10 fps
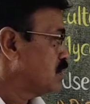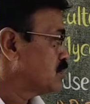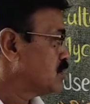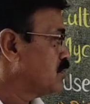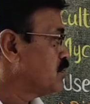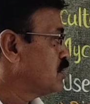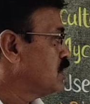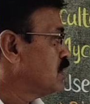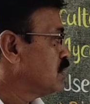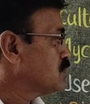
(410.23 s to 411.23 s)
some
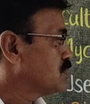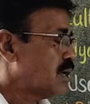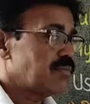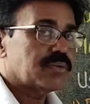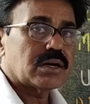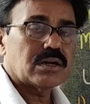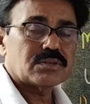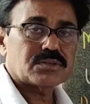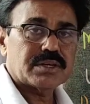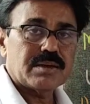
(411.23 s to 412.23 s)
stem
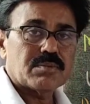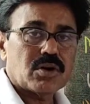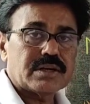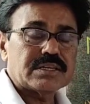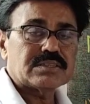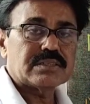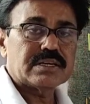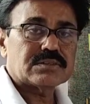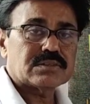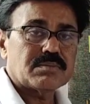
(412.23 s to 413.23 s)
rot
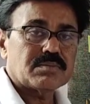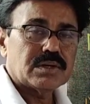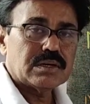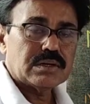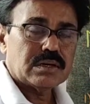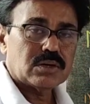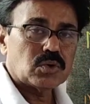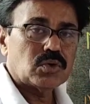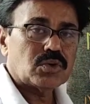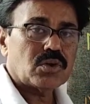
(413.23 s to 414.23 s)
diseases, some
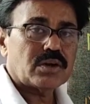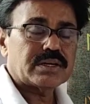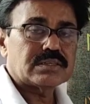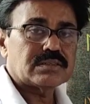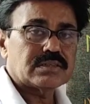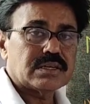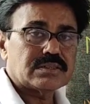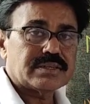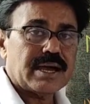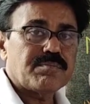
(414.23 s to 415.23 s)
root rot
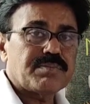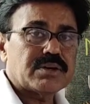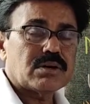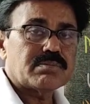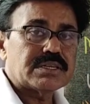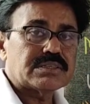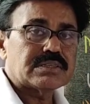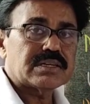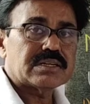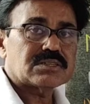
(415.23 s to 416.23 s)
diseases, damping of
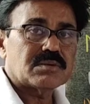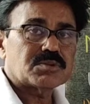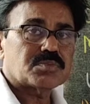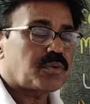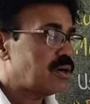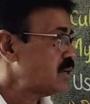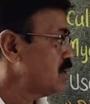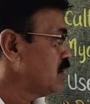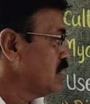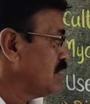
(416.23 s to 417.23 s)
diseases, some
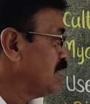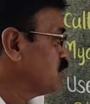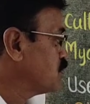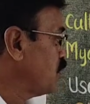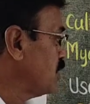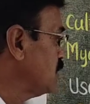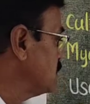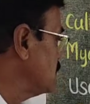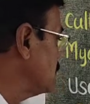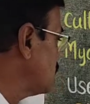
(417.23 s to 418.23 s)
spotted leaf spot
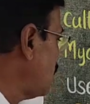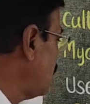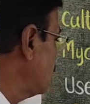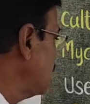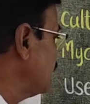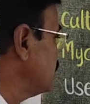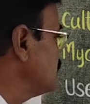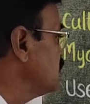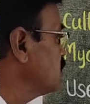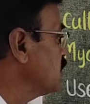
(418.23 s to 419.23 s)
diseases. All that
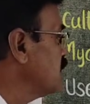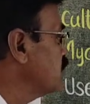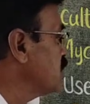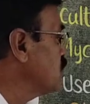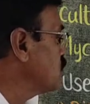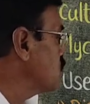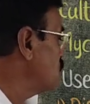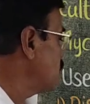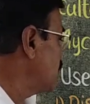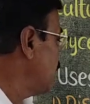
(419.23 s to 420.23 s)
diseases can be
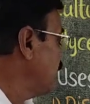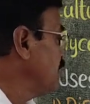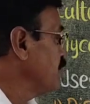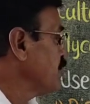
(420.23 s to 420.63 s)
controlled by